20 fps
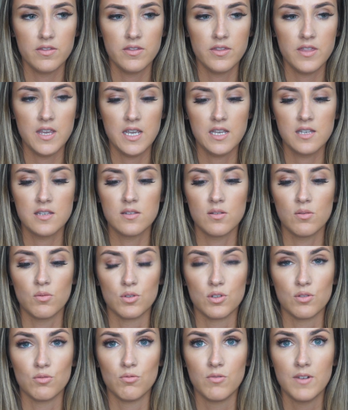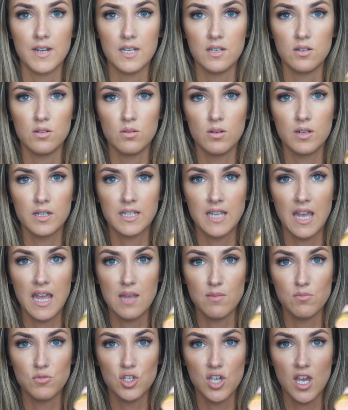This was a real
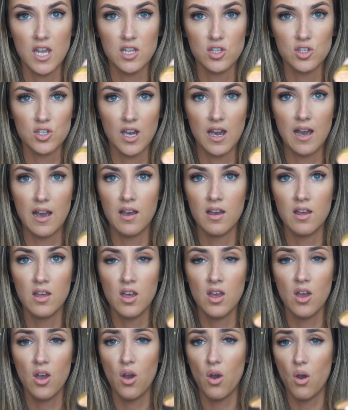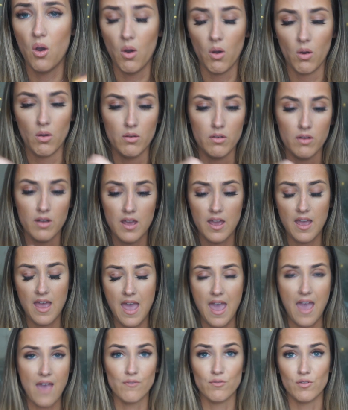game changer on
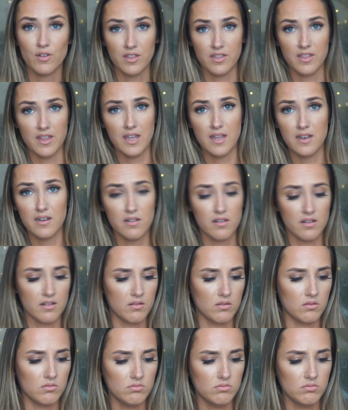everything.